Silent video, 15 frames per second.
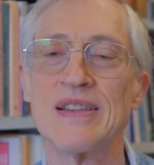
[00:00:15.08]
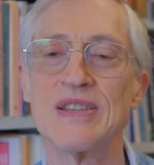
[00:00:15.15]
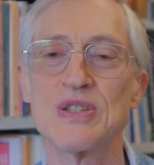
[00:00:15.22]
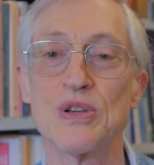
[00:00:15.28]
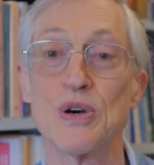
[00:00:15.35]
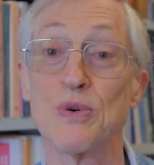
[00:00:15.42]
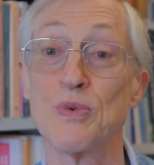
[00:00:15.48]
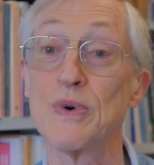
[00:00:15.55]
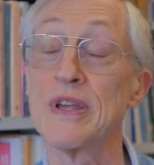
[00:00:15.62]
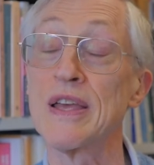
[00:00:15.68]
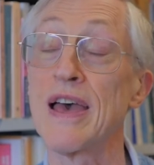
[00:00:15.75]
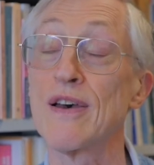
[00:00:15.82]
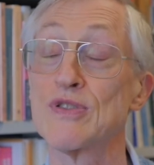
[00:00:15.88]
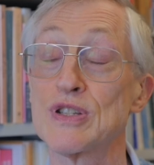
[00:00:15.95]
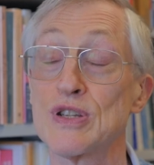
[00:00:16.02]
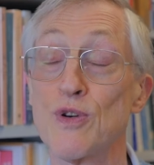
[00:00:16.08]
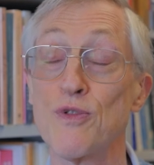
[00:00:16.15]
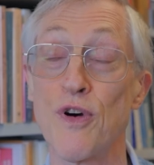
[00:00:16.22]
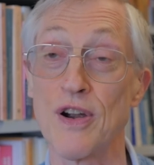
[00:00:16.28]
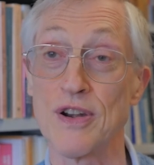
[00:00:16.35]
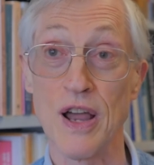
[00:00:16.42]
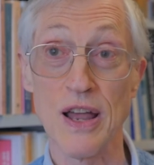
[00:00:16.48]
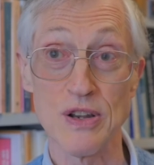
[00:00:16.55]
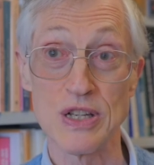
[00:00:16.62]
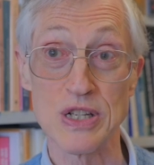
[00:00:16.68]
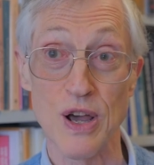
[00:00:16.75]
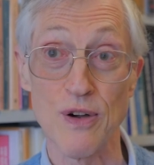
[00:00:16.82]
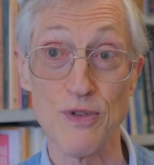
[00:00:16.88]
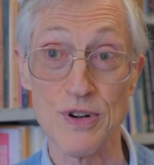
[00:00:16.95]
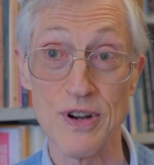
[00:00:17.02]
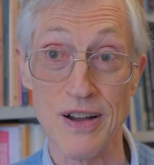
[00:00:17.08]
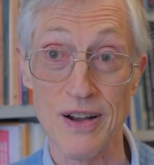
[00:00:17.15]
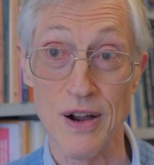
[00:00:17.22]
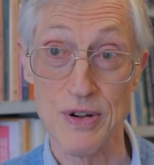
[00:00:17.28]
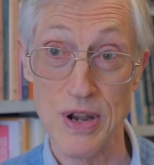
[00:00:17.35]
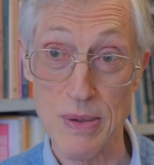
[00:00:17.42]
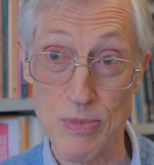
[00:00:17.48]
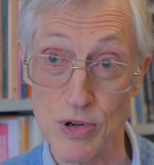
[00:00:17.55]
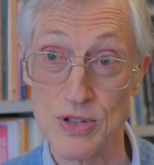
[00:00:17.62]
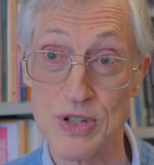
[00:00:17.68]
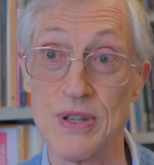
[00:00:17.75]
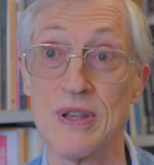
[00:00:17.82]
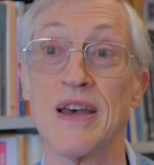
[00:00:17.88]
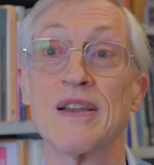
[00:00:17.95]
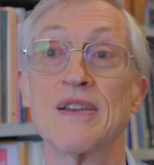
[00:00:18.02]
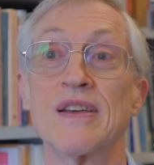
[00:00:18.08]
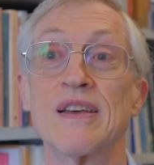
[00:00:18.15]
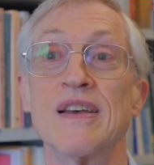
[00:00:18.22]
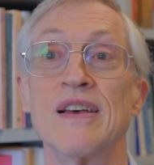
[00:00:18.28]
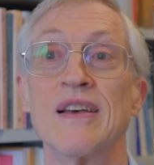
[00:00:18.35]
So we have so far not discovered our neighbors yet.